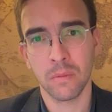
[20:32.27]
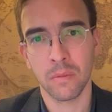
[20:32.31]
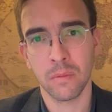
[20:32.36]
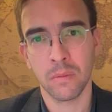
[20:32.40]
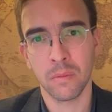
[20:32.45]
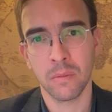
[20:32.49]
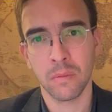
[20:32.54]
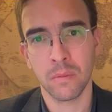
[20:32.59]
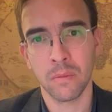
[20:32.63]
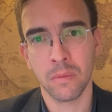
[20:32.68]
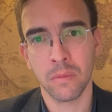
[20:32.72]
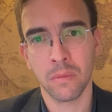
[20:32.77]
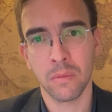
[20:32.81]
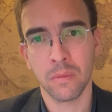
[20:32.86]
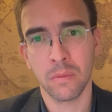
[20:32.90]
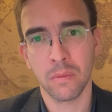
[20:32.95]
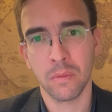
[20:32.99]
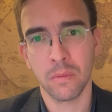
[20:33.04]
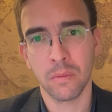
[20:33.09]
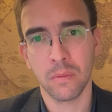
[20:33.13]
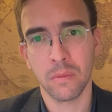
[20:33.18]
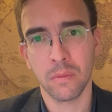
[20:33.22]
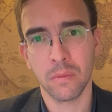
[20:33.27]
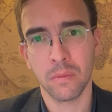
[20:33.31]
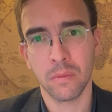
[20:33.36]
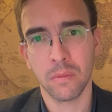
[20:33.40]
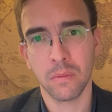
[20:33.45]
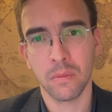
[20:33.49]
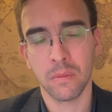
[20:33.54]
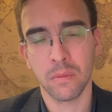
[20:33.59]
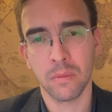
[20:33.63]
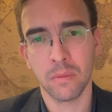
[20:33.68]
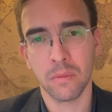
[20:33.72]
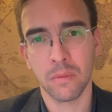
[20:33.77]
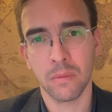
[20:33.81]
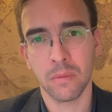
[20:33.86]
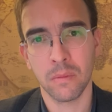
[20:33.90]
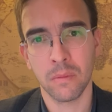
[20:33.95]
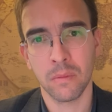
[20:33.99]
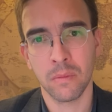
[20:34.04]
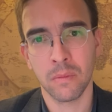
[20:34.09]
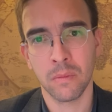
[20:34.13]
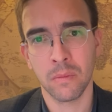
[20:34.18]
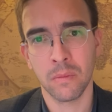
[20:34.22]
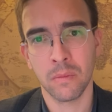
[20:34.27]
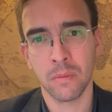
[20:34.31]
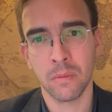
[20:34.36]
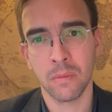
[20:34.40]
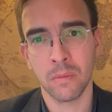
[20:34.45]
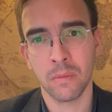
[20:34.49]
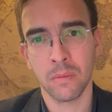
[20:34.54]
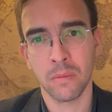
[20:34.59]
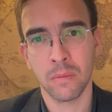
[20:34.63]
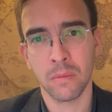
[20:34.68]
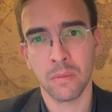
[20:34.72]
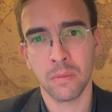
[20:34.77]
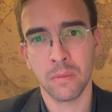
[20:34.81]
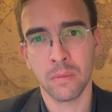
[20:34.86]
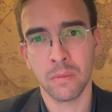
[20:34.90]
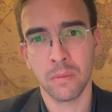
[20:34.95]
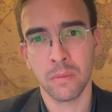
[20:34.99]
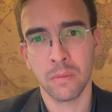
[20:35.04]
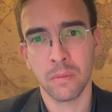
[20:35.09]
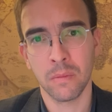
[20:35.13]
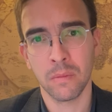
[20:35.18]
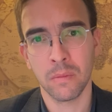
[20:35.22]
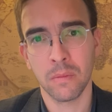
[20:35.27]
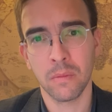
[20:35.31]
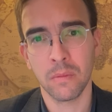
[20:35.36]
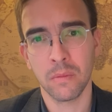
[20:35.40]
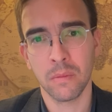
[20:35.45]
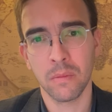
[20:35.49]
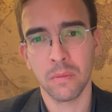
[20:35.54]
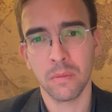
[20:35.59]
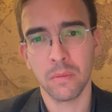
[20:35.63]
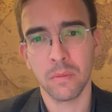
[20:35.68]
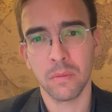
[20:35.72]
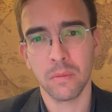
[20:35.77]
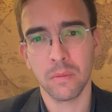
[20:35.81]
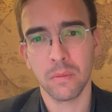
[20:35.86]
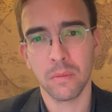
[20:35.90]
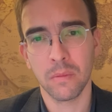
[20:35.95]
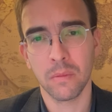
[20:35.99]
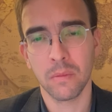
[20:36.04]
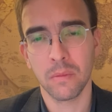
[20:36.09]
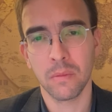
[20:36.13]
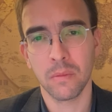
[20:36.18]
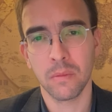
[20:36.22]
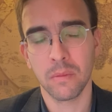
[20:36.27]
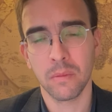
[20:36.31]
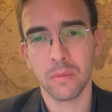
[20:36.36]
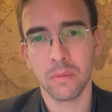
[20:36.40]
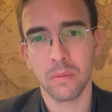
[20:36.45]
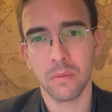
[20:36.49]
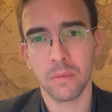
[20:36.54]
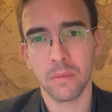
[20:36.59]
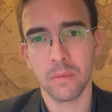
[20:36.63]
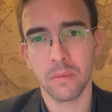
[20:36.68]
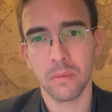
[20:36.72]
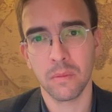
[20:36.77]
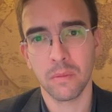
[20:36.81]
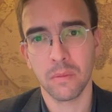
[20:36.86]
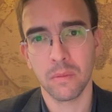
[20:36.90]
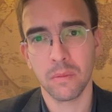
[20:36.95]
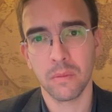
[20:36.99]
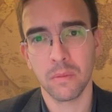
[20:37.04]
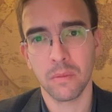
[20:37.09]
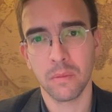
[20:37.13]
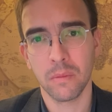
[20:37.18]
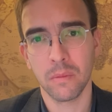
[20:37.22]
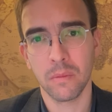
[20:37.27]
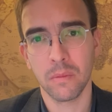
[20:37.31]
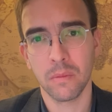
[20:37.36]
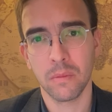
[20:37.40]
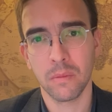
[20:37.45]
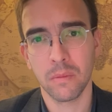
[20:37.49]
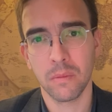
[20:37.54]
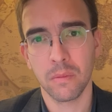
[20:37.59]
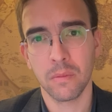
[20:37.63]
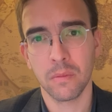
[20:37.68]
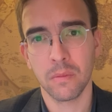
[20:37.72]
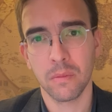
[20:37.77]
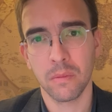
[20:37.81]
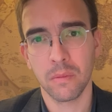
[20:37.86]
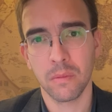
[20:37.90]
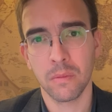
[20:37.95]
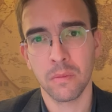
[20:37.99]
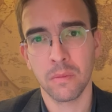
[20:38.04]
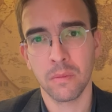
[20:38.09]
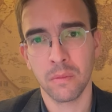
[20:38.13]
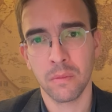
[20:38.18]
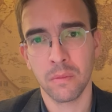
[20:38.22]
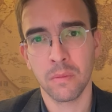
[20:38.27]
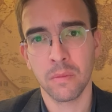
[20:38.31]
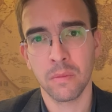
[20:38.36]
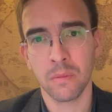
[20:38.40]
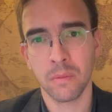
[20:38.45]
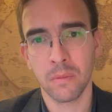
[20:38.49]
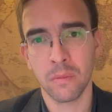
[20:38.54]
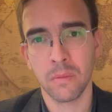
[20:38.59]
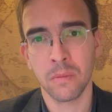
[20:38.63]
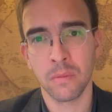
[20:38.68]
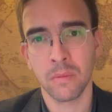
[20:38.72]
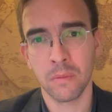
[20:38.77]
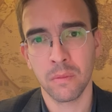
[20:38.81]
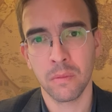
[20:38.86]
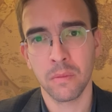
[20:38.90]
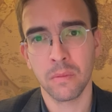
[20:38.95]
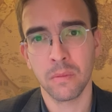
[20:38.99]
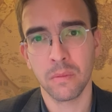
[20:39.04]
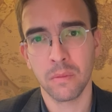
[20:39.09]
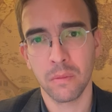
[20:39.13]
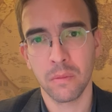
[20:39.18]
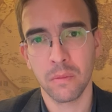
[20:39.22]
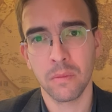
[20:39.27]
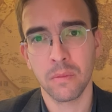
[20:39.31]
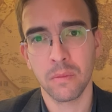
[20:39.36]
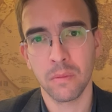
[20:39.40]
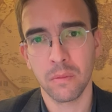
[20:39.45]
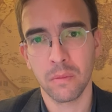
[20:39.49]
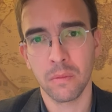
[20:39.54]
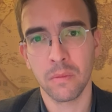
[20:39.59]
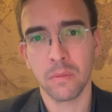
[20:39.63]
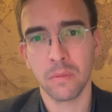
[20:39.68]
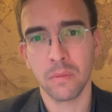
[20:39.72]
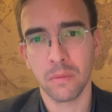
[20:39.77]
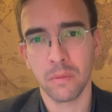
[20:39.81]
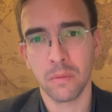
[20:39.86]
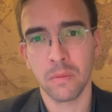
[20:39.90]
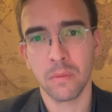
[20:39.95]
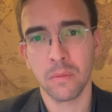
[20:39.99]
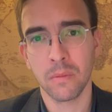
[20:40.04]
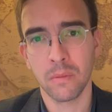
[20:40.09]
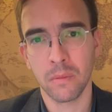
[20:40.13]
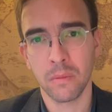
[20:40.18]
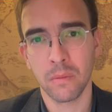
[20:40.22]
The person shown says nothing.